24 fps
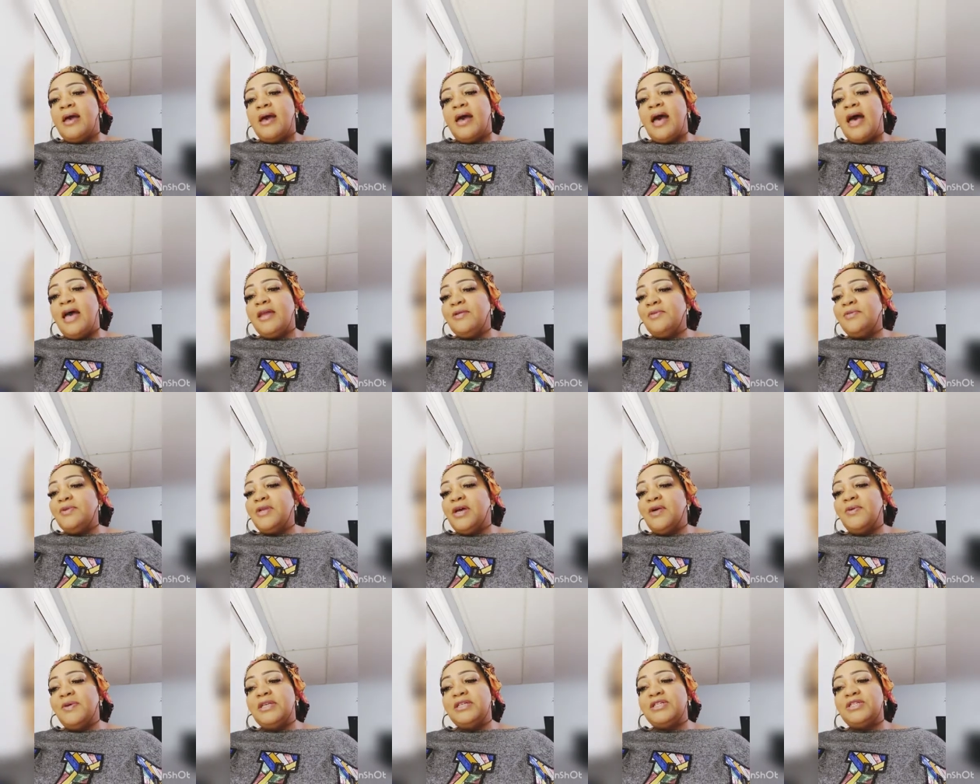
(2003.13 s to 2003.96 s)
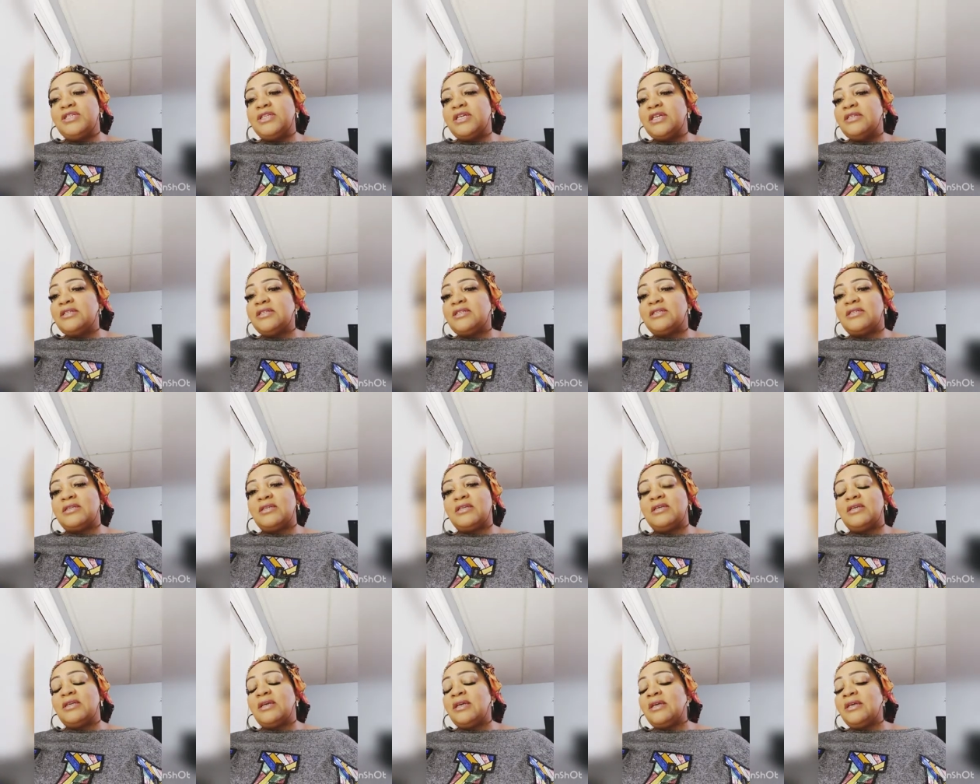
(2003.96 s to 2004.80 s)
I don't know. It's just,
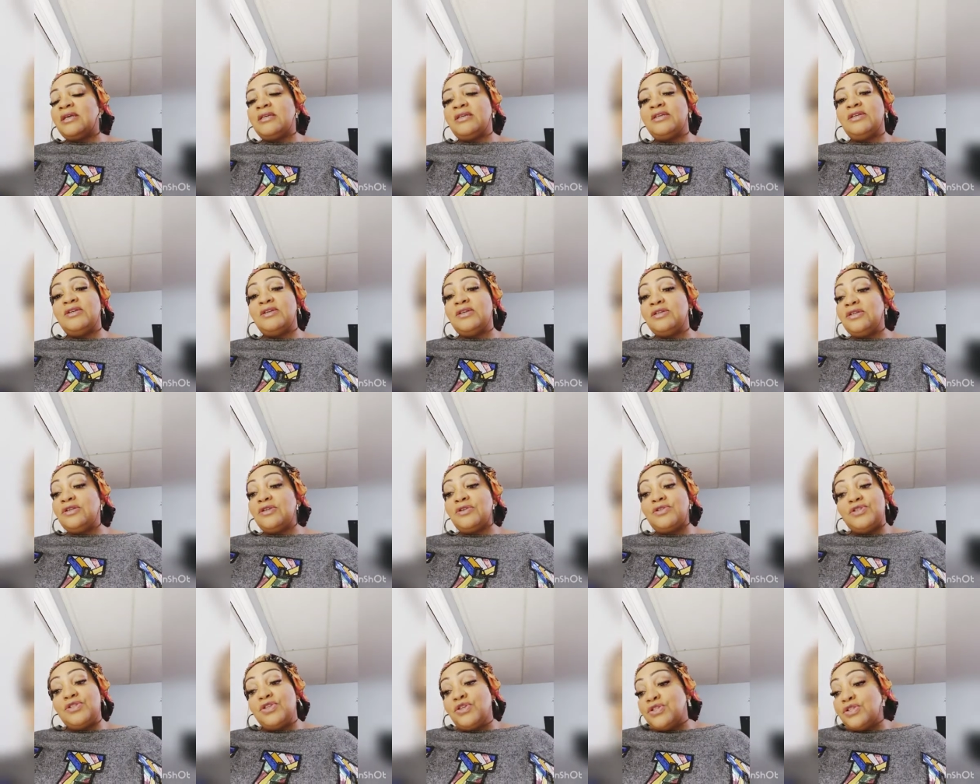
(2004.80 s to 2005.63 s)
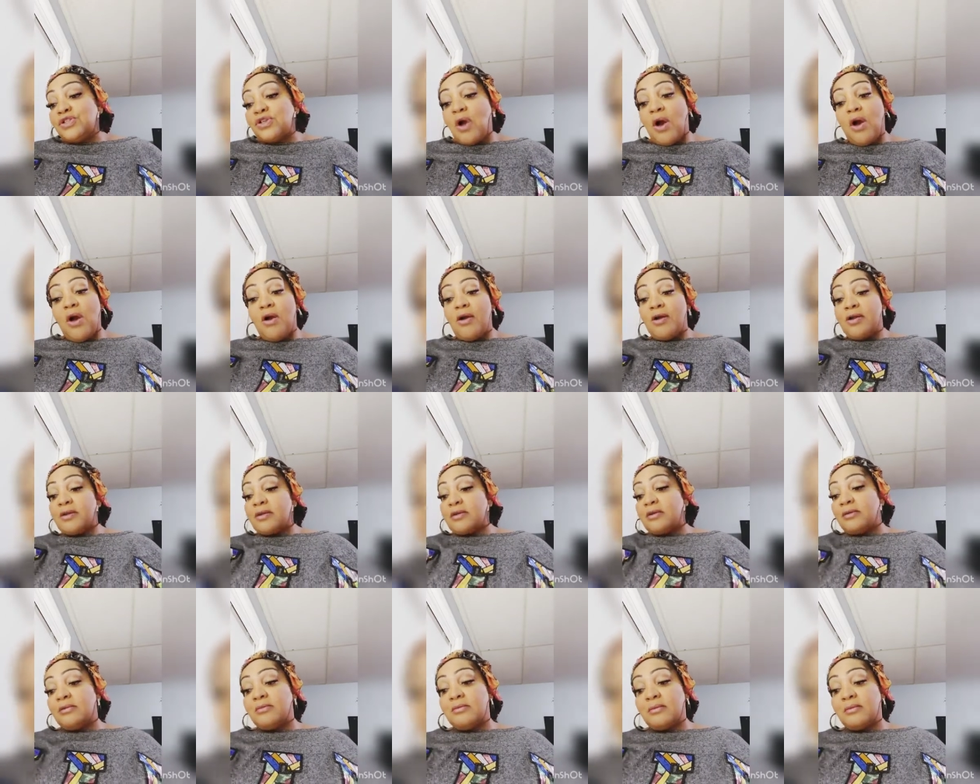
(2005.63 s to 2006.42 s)
you're, you're scarred.